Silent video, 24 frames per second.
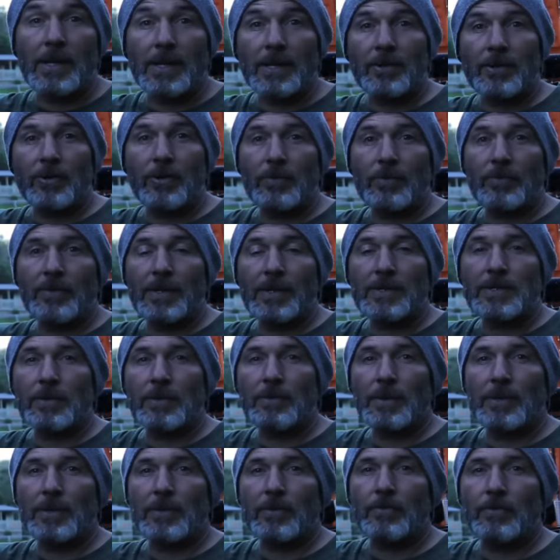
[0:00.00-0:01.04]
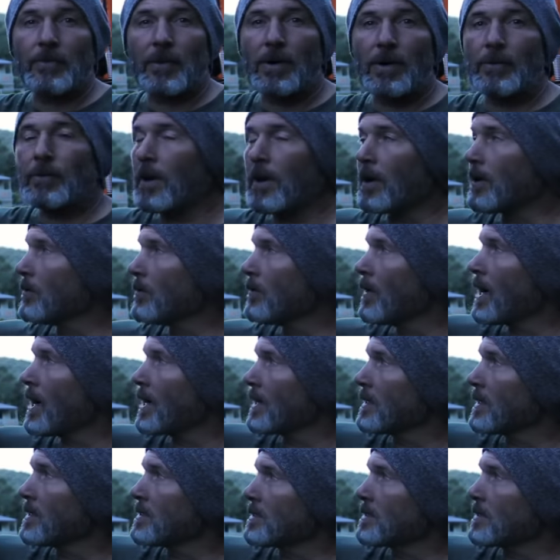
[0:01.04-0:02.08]
Really cool feature about the Front Runner
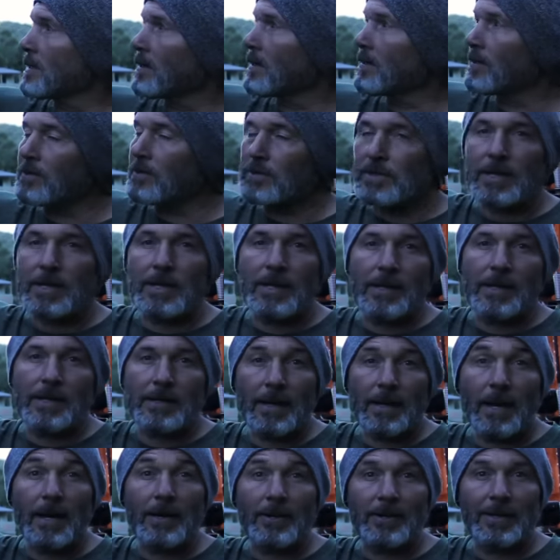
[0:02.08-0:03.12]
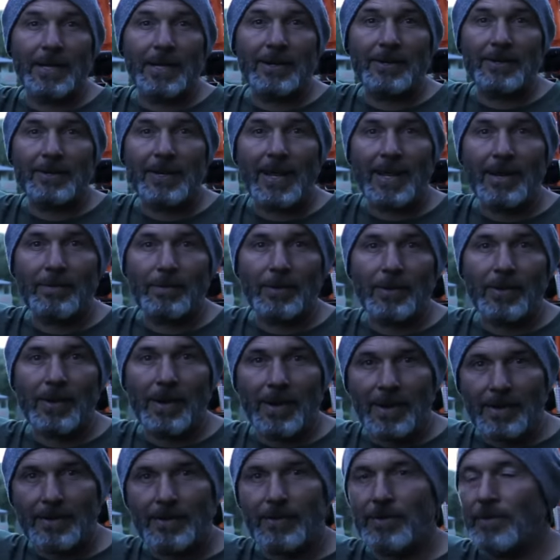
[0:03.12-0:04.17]
rack is there's an entire dinner table
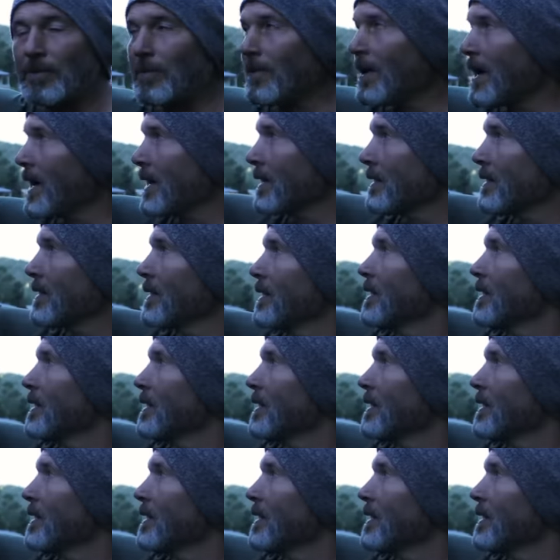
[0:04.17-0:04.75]
under the rack.